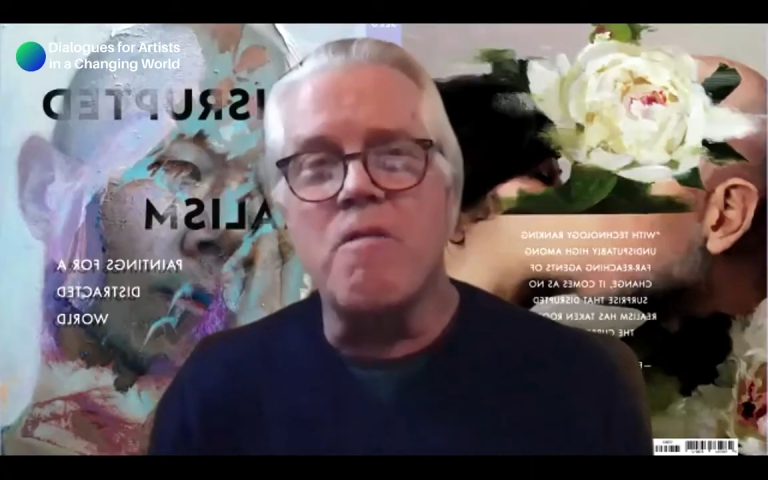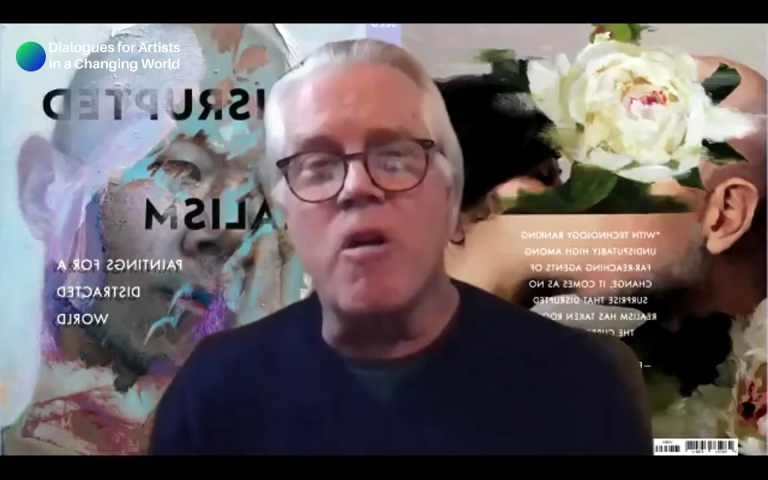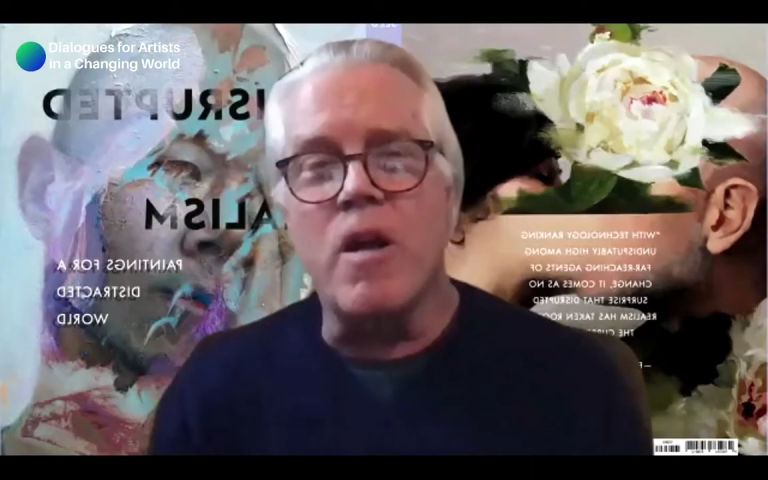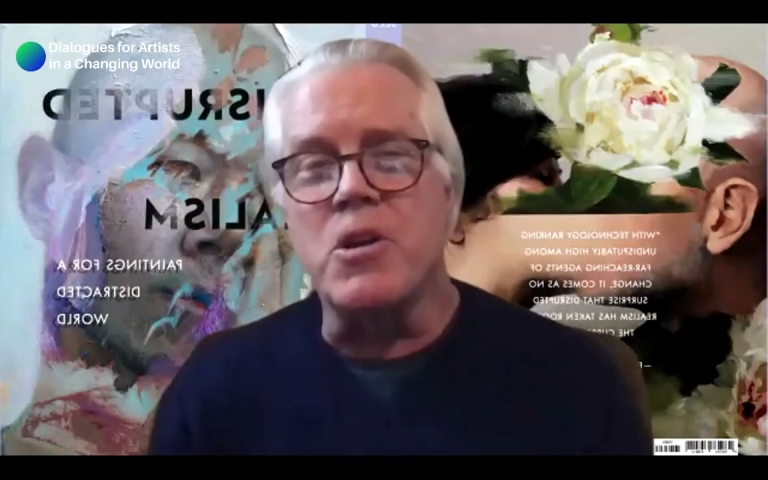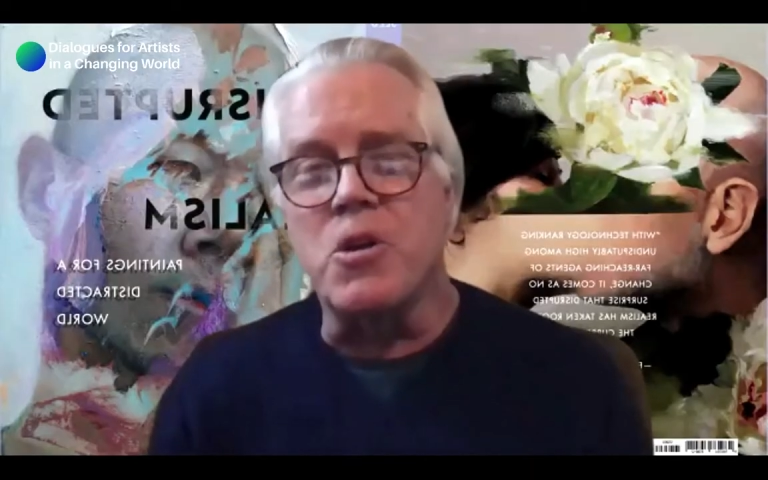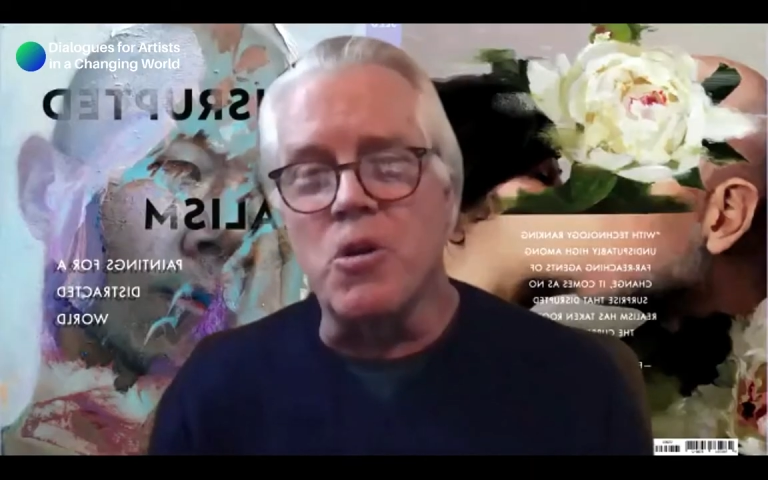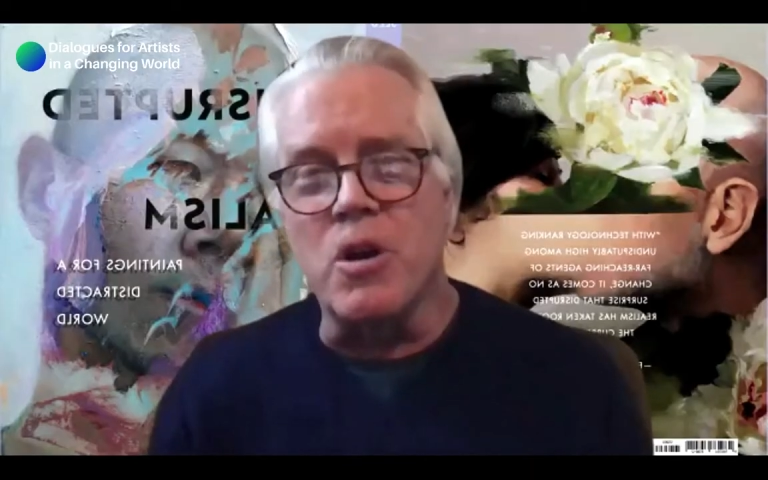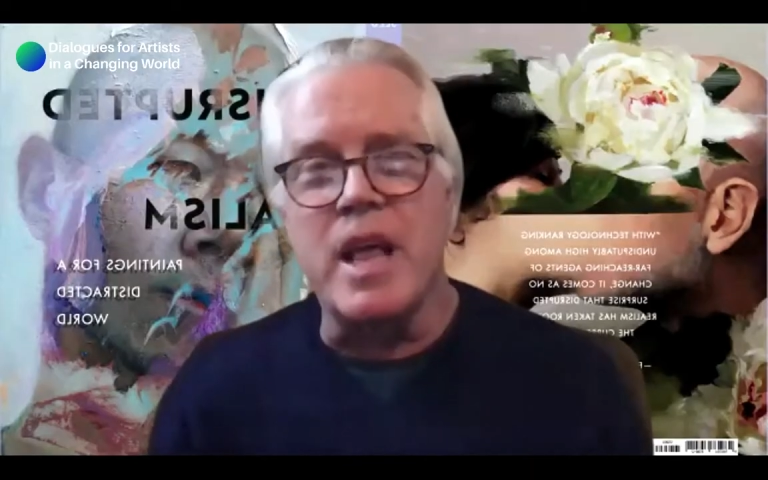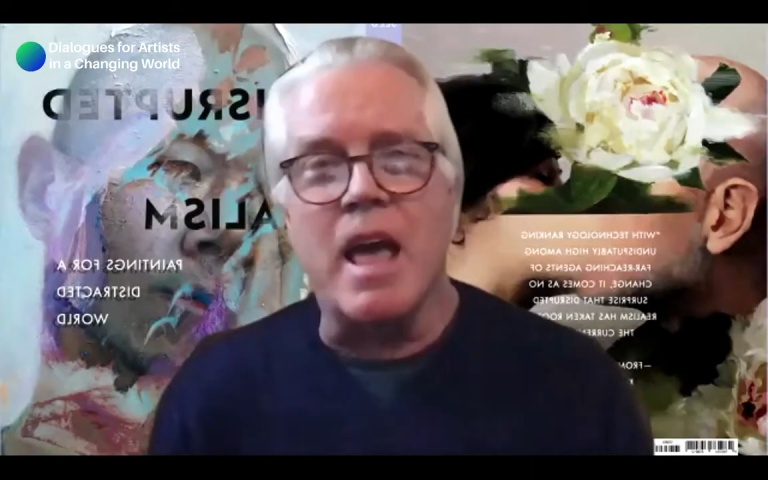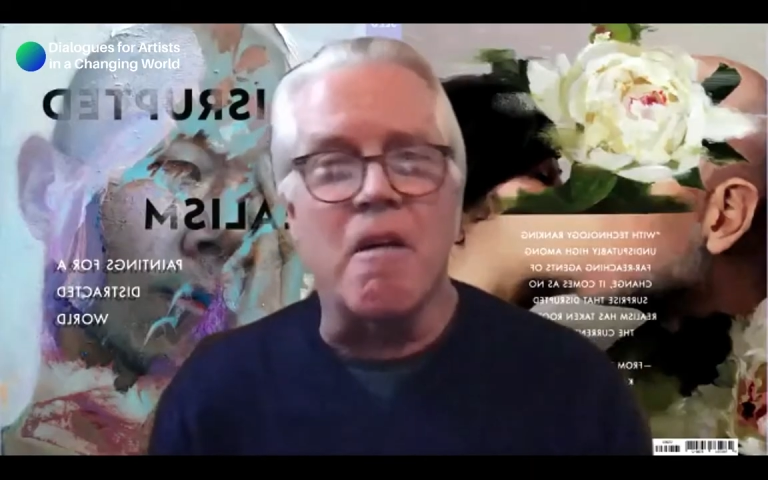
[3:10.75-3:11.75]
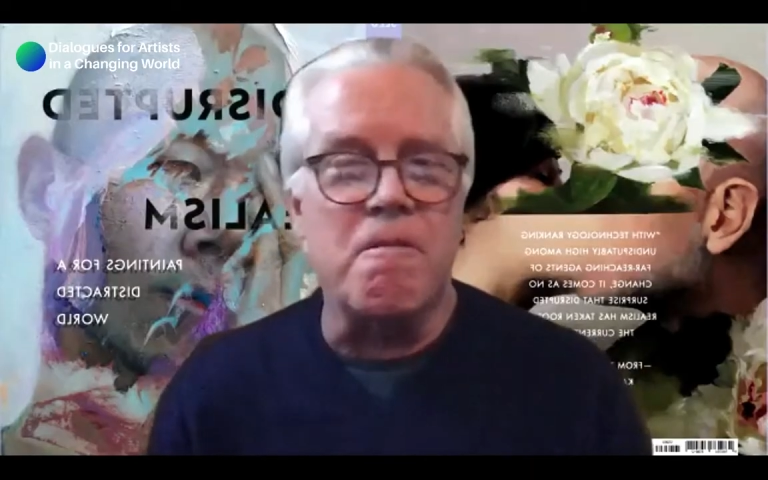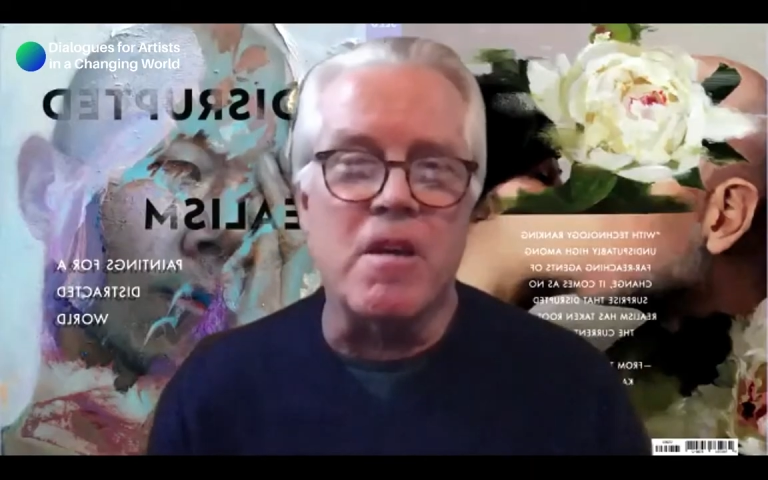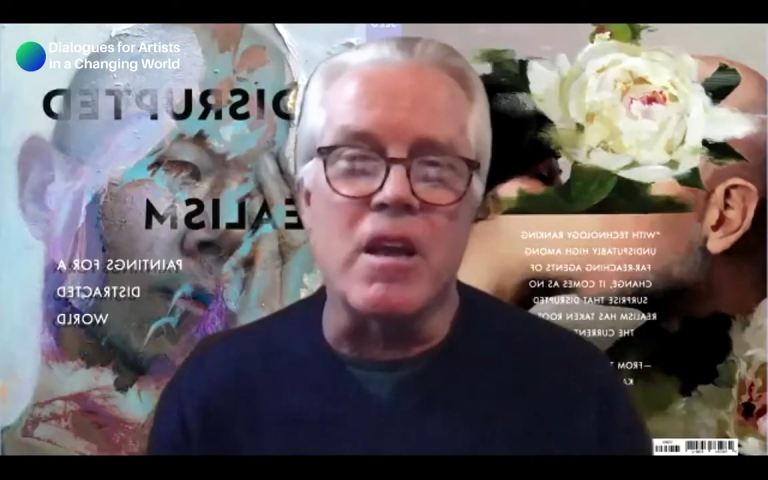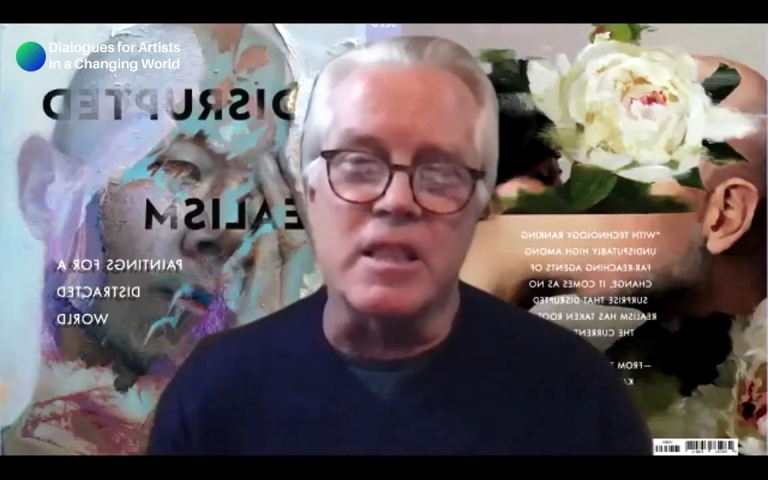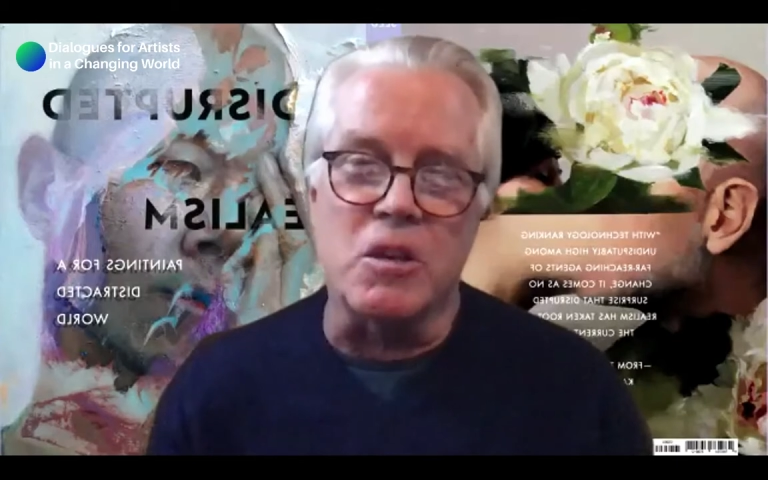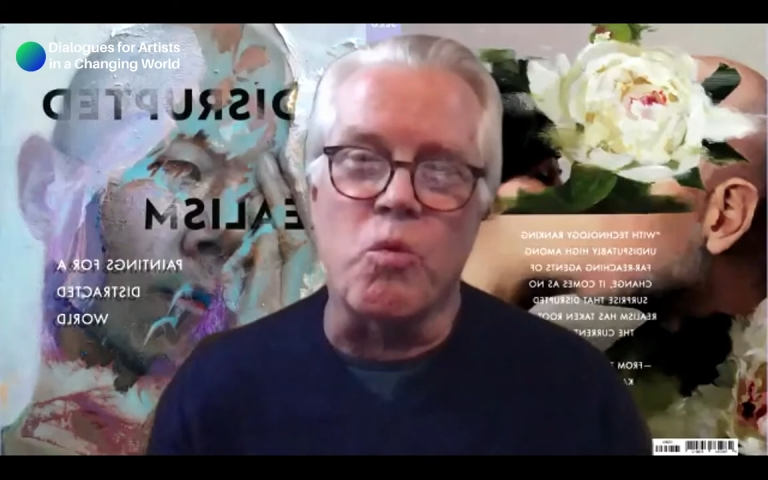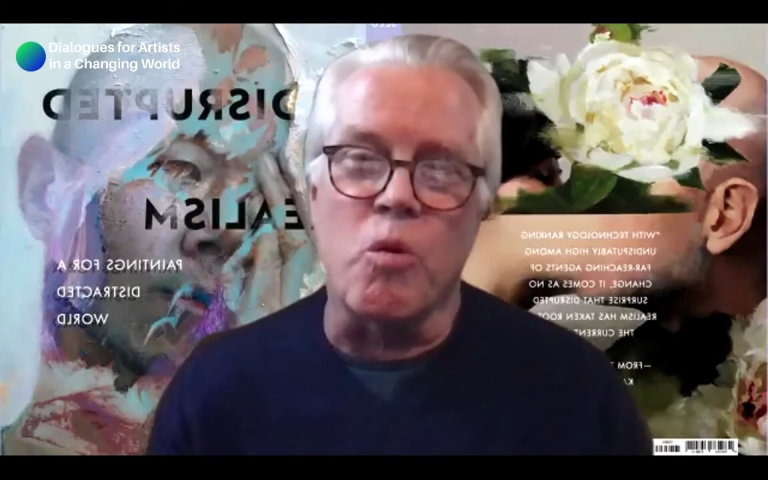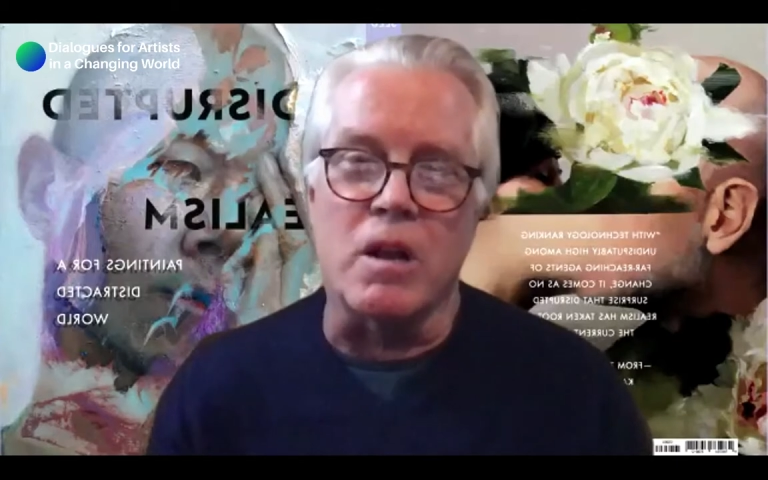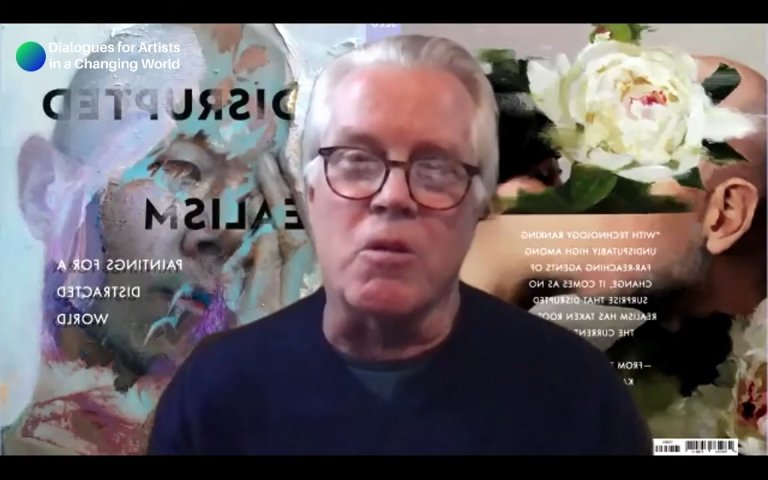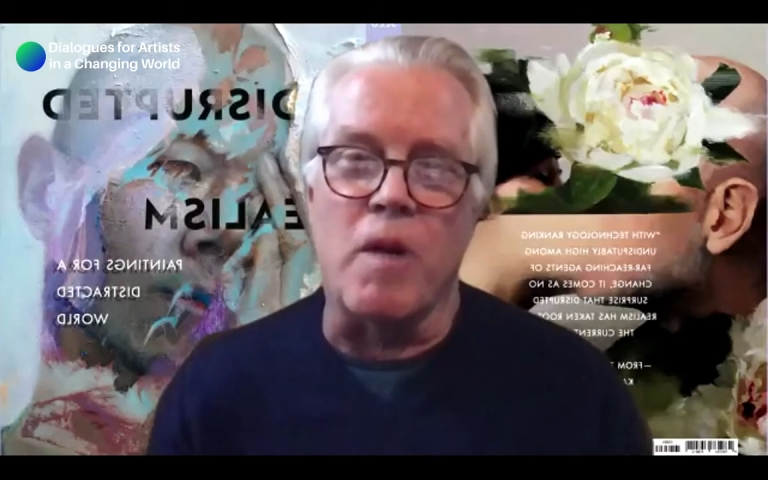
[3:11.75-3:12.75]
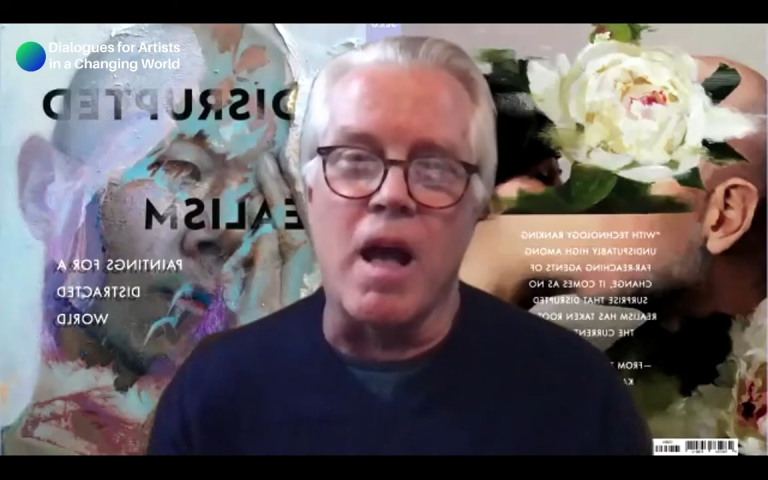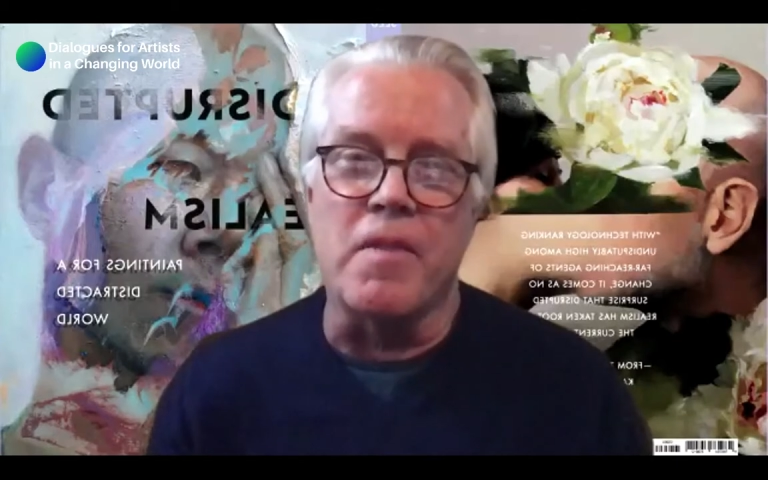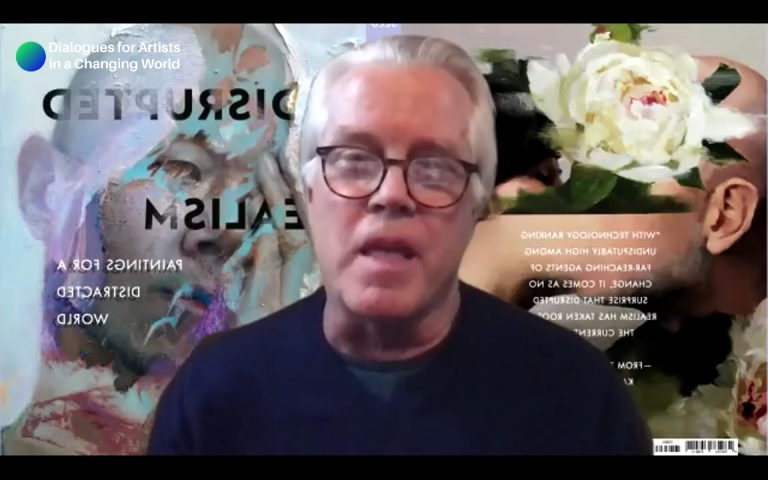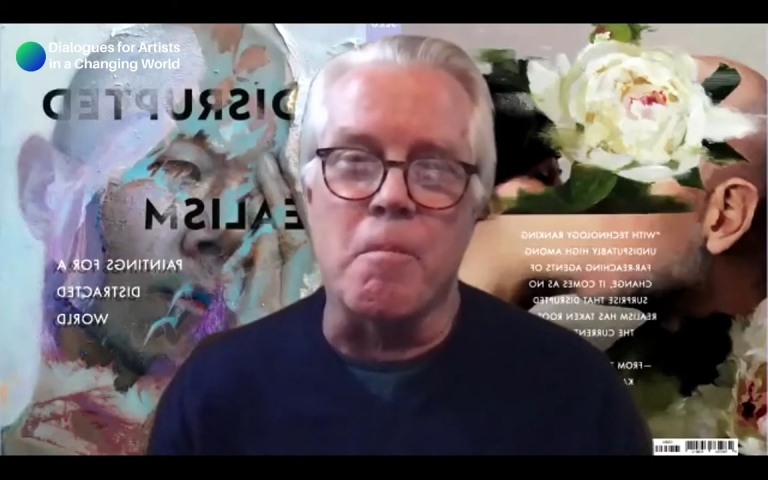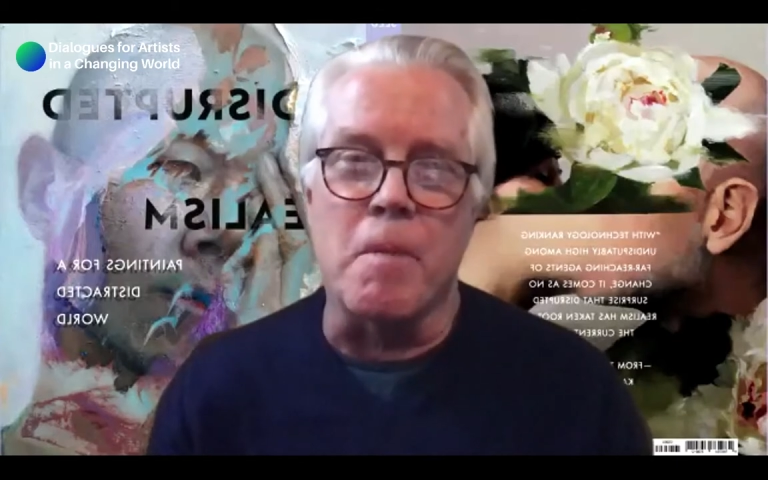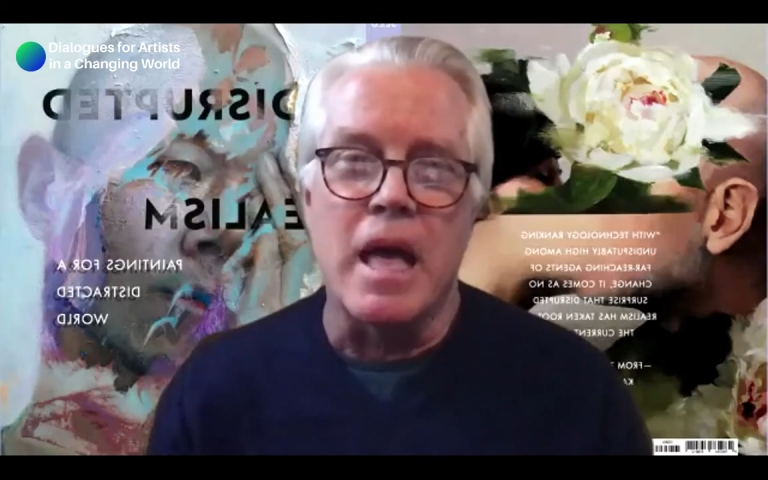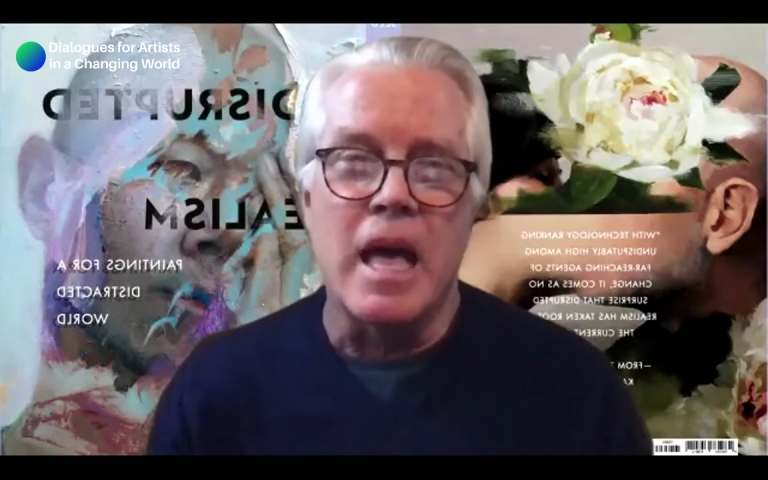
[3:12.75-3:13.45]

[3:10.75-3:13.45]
very good at feeling the world around them